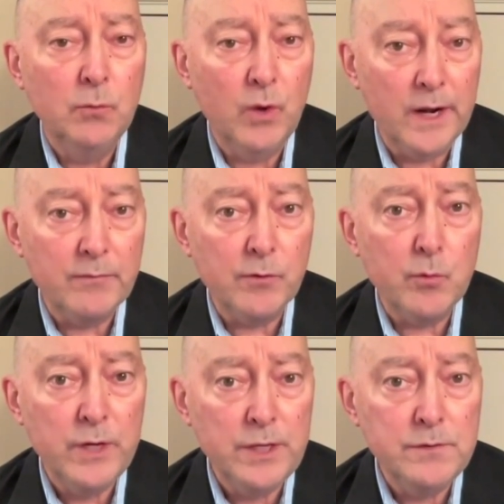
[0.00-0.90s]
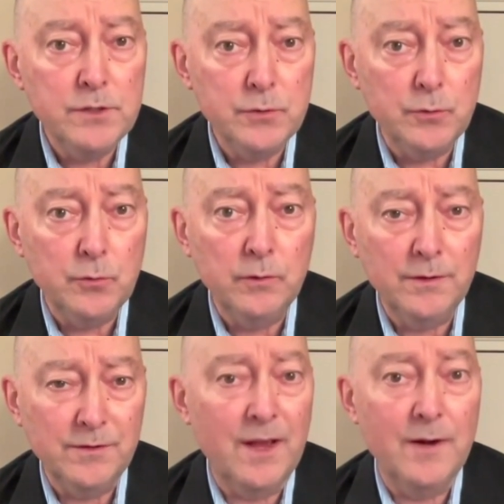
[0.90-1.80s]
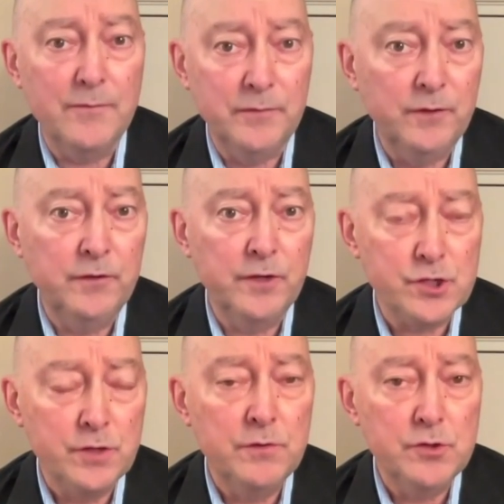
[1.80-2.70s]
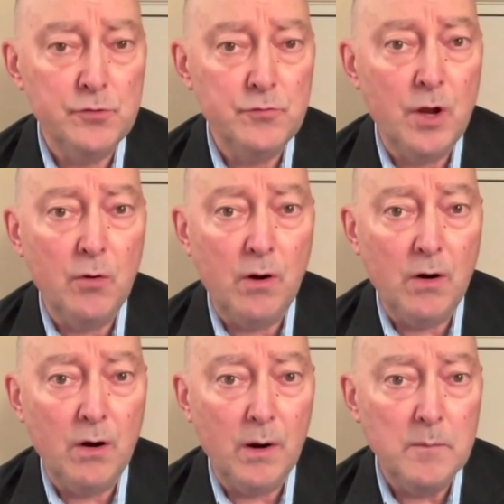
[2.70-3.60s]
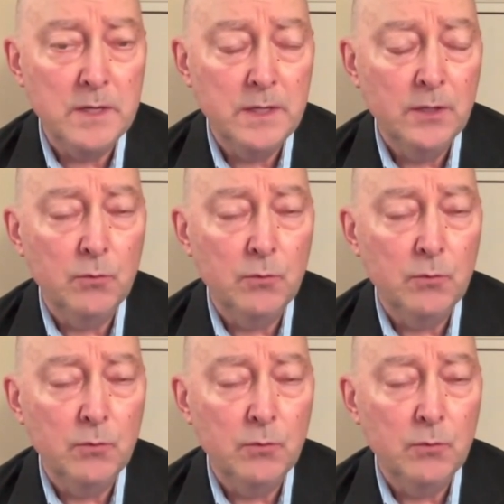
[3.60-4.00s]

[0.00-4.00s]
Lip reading: whatever we do, it's kind of physician do no harm.